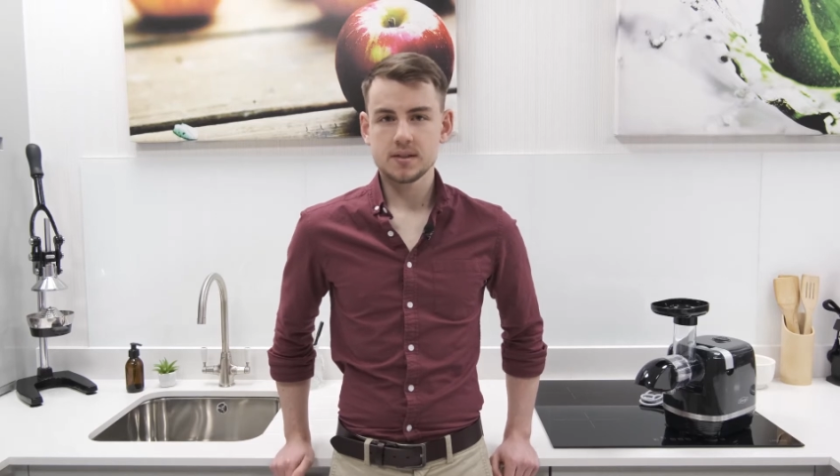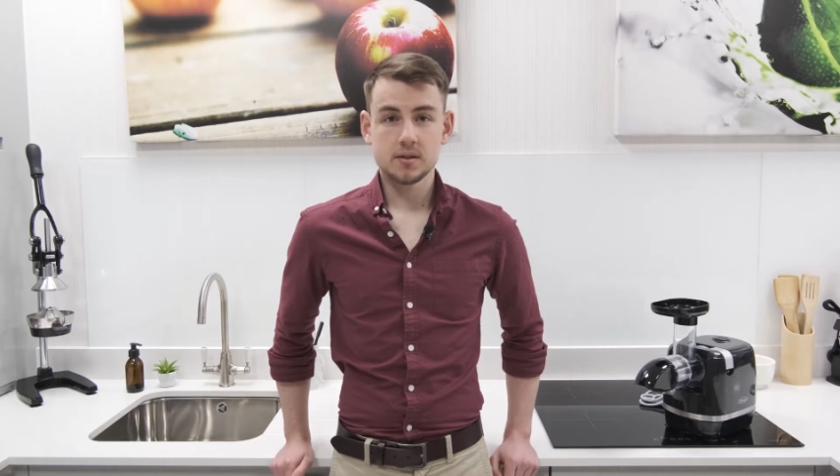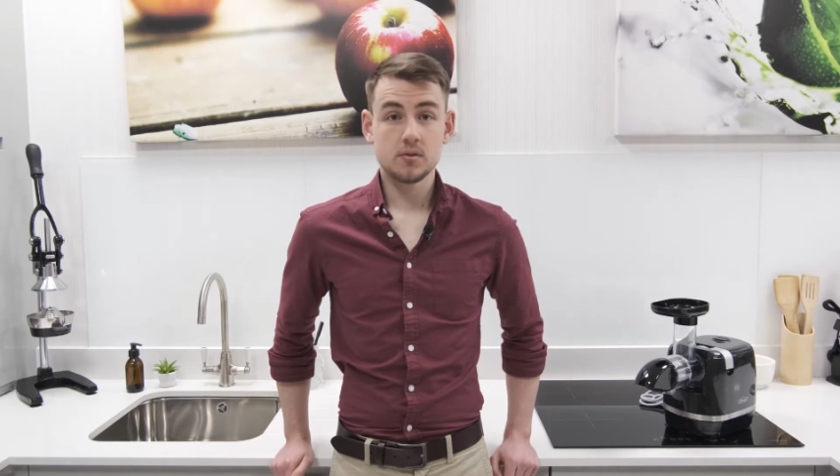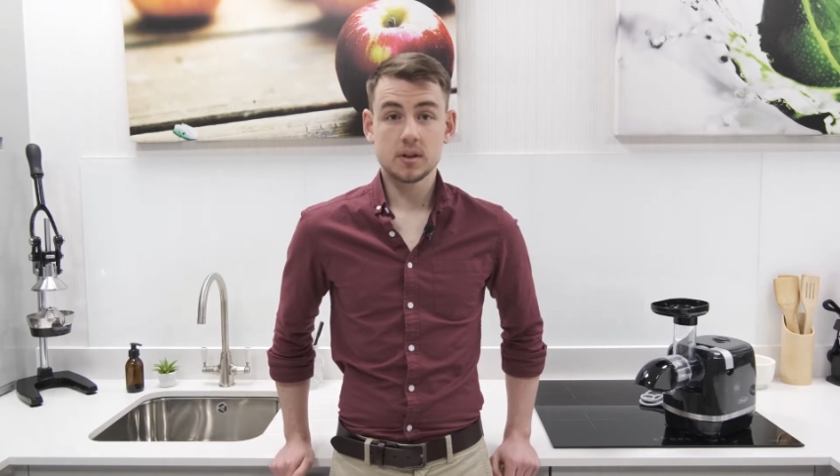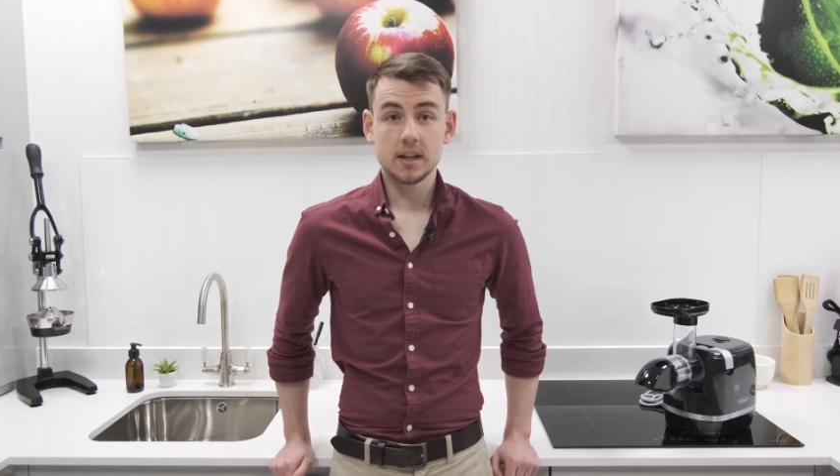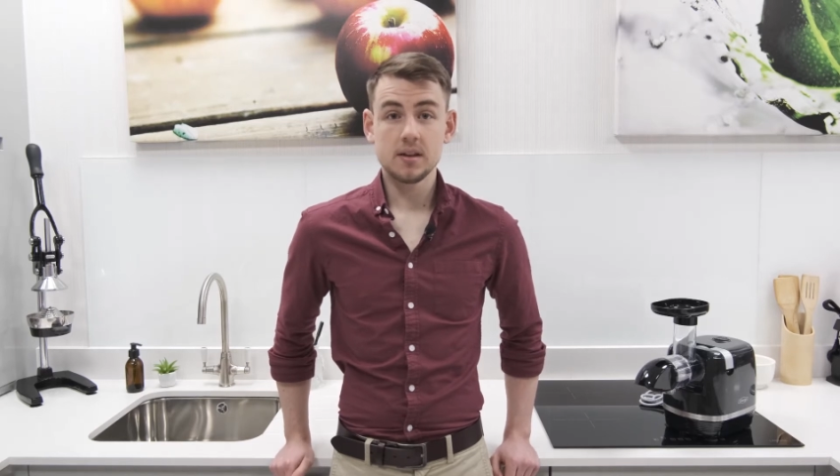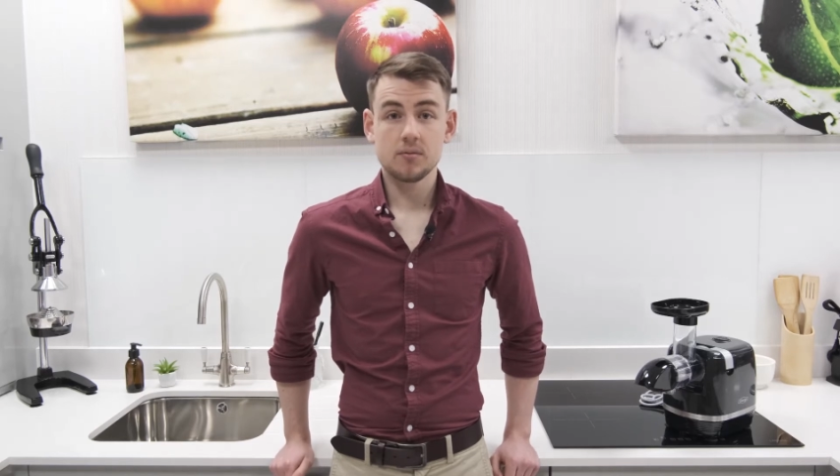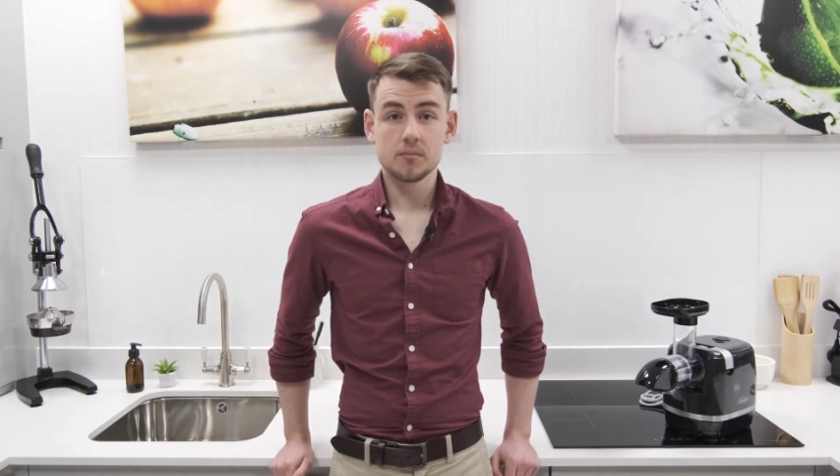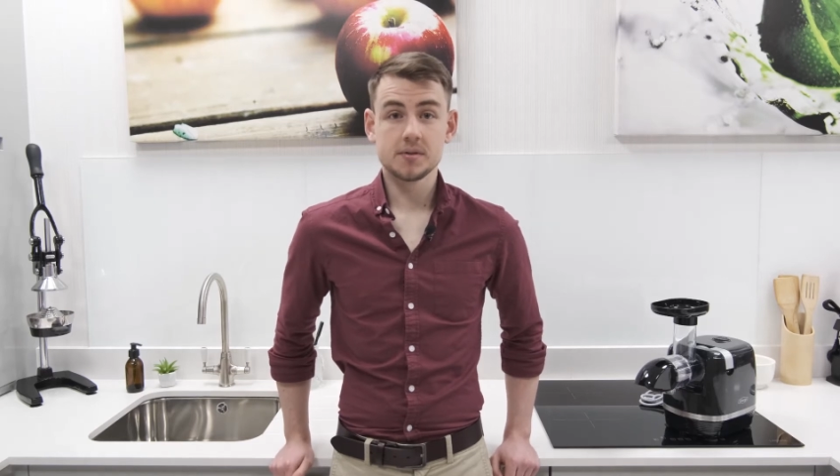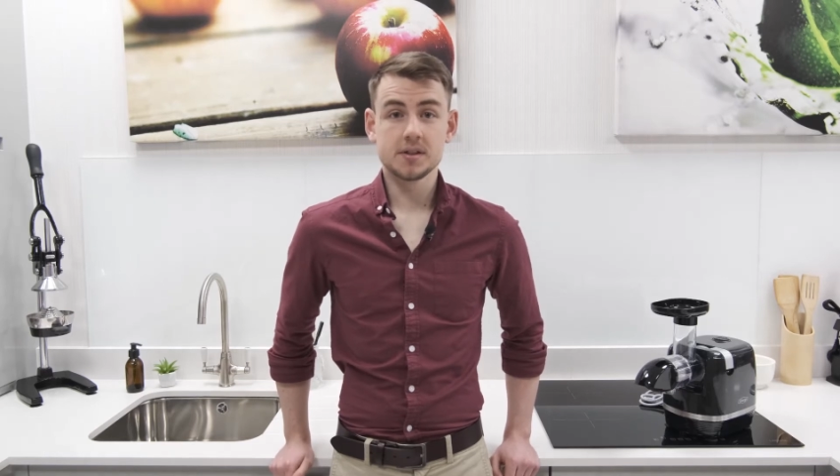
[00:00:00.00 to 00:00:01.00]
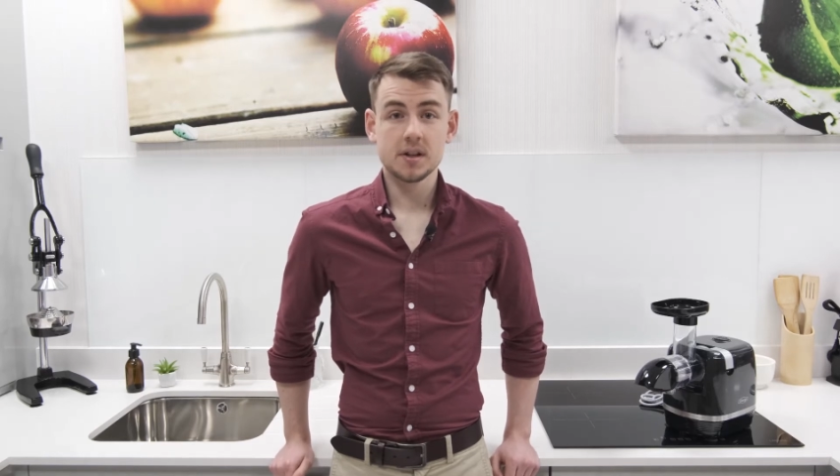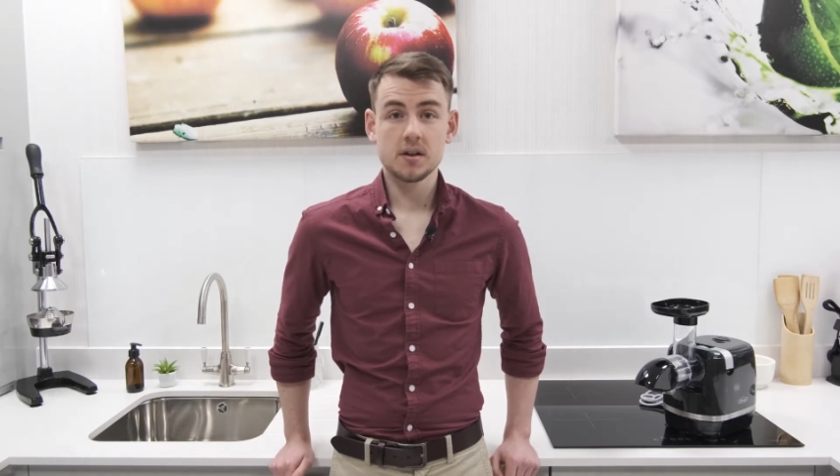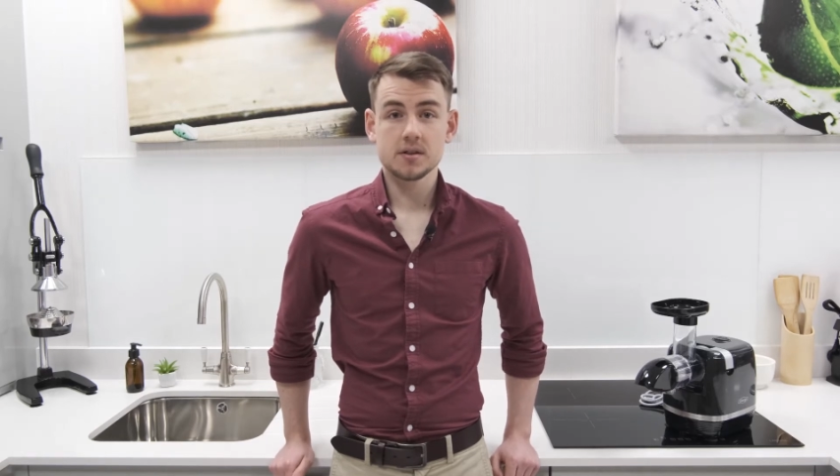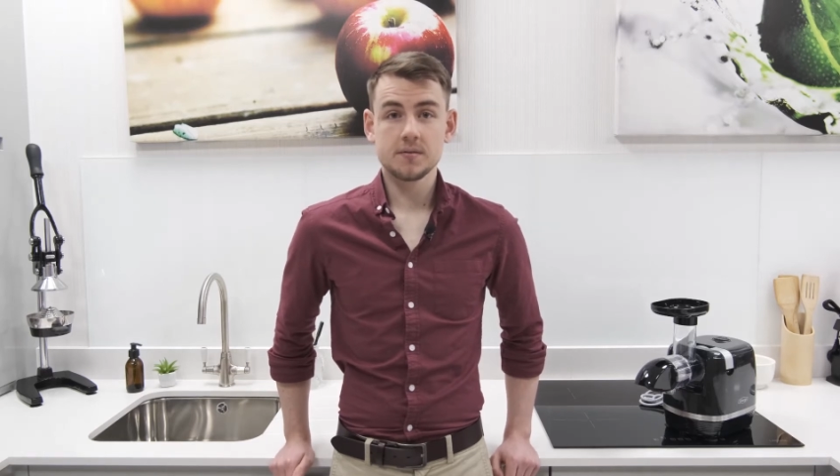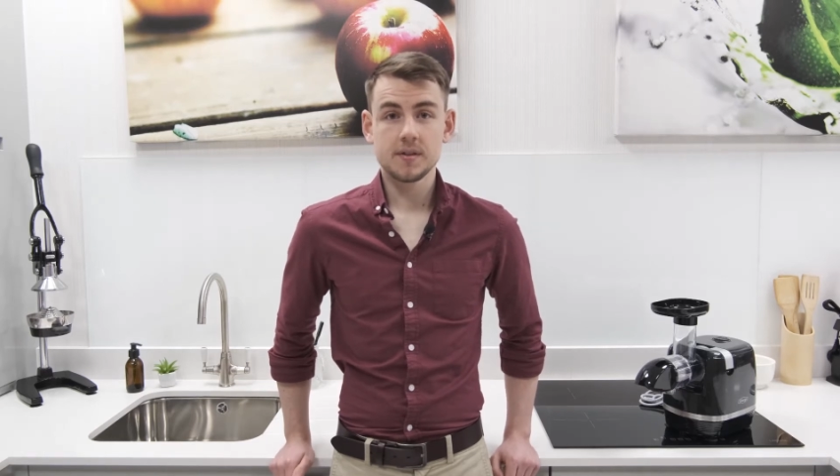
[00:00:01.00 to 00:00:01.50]
to clean from
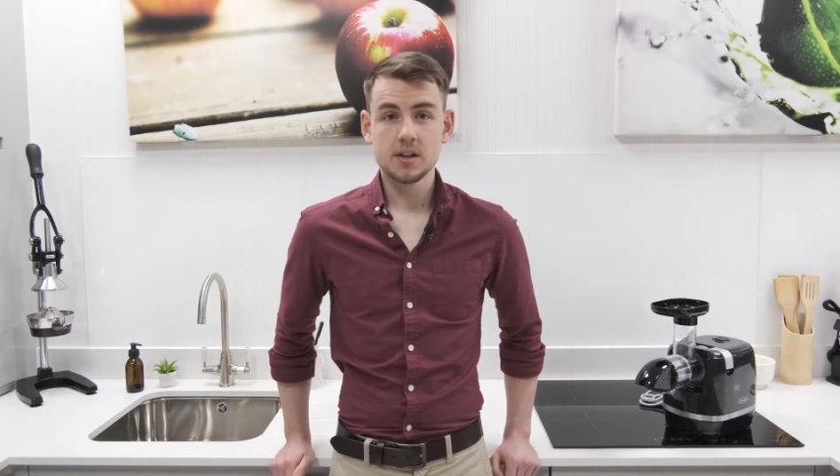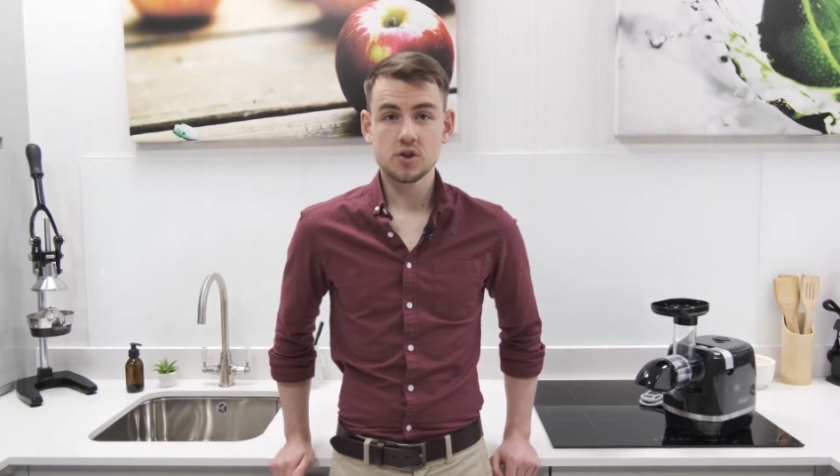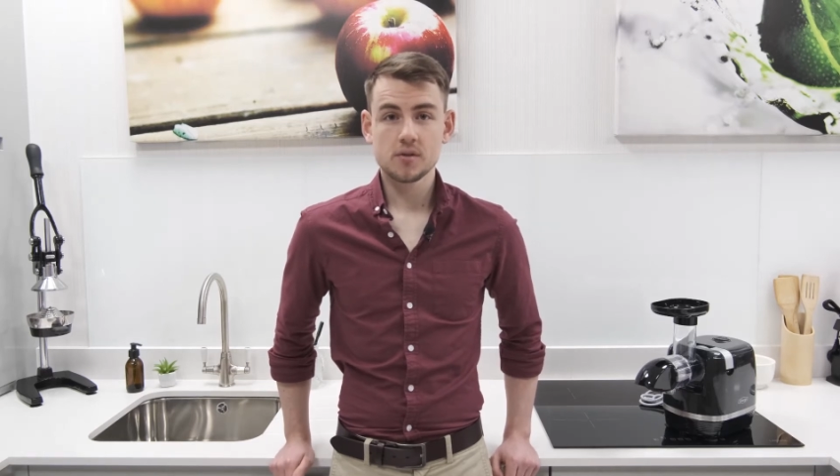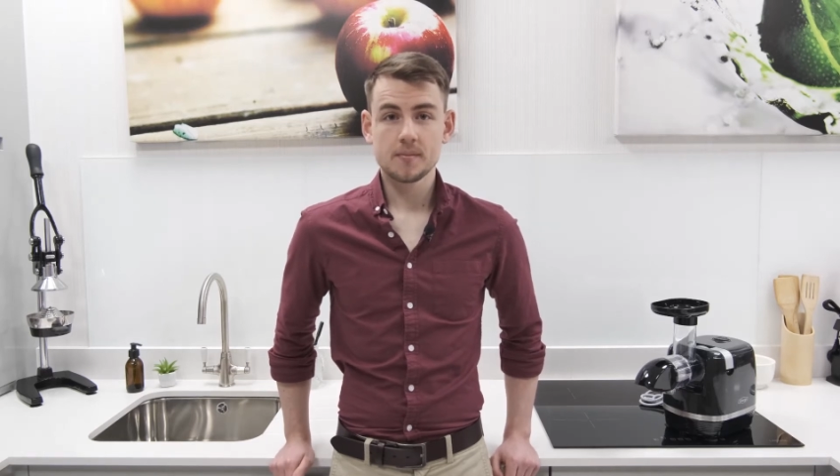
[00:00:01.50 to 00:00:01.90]
start to finish,